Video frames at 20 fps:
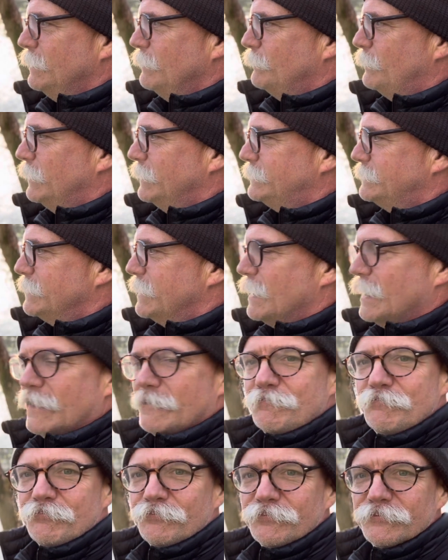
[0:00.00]
but
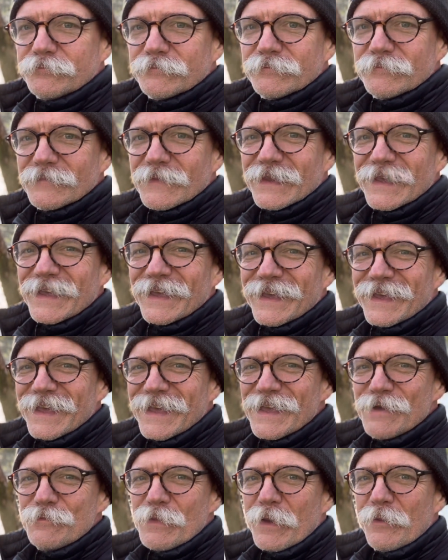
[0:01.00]

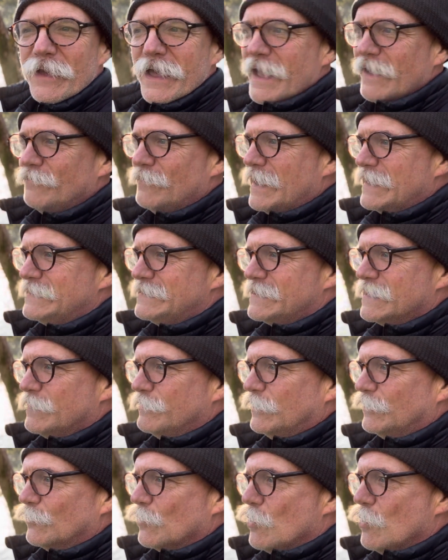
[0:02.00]
maybe have my
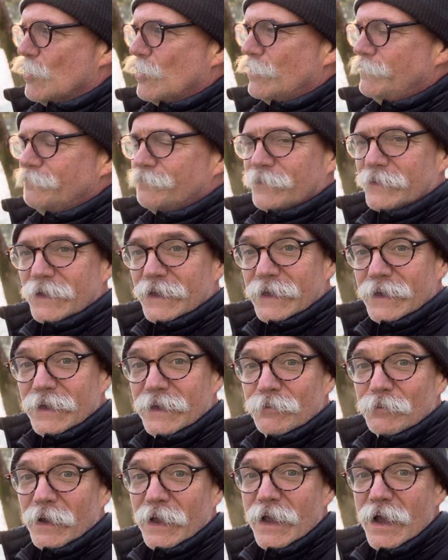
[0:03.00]
cinnamon roll,
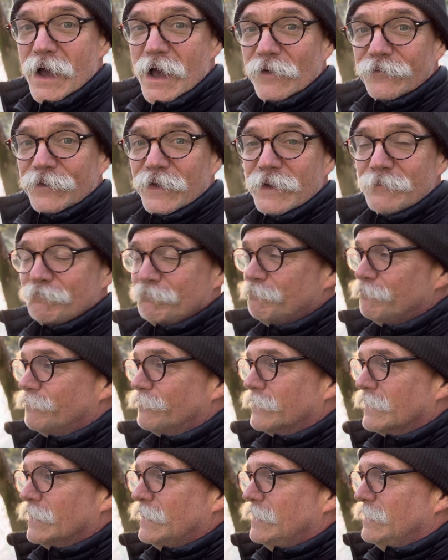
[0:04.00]
my coffee,
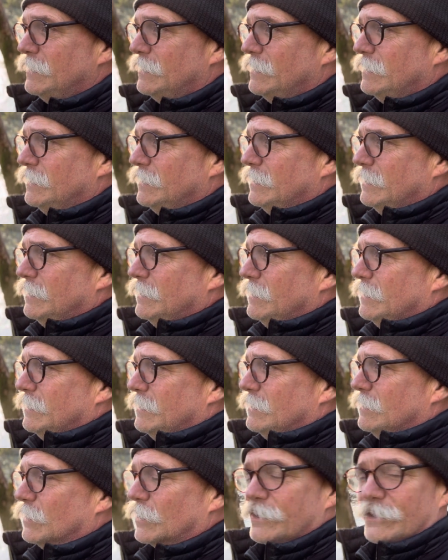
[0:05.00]

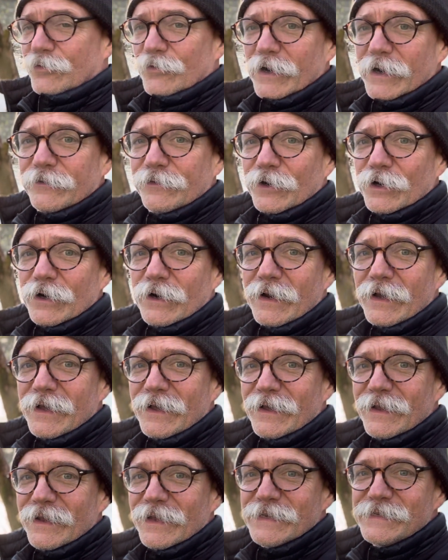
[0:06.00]
look at the river,
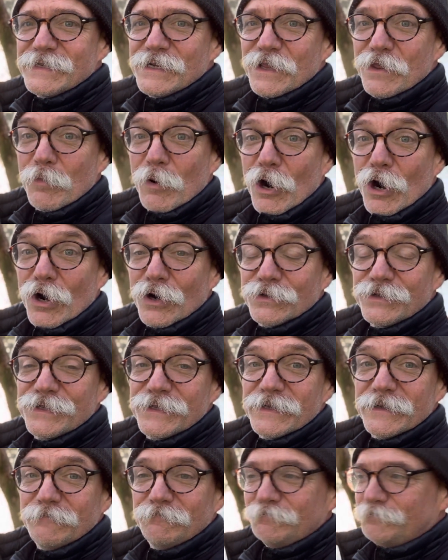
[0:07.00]
listen to the birds,